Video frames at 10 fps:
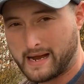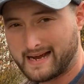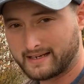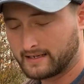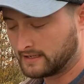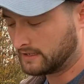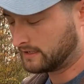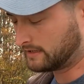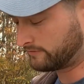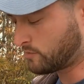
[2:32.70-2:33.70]
pack
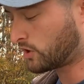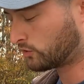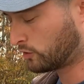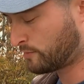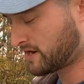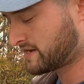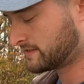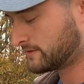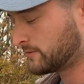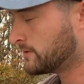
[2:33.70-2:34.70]
from Hardcore
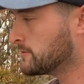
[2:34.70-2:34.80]
Brands.